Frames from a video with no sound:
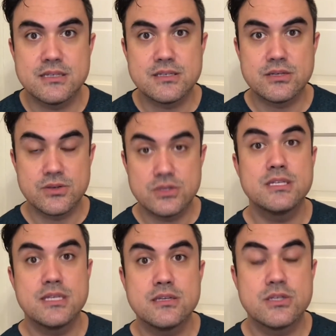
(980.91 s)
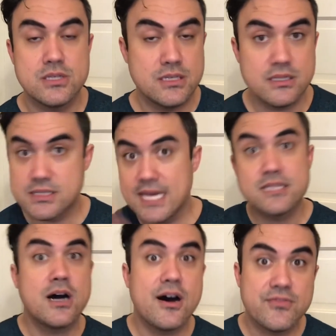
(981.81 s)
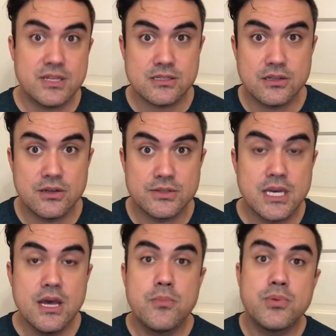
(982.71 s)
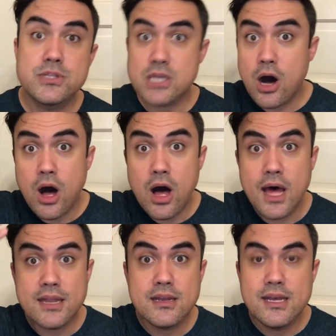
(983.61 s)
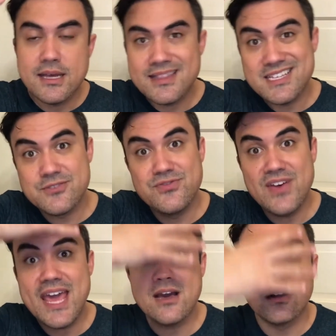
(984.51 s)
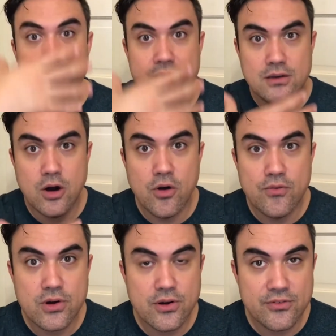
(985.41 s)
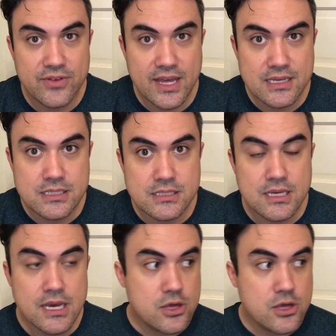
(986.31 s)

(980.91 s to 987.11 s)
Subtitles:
And so she takes off these clothes, puts on this veil over her face.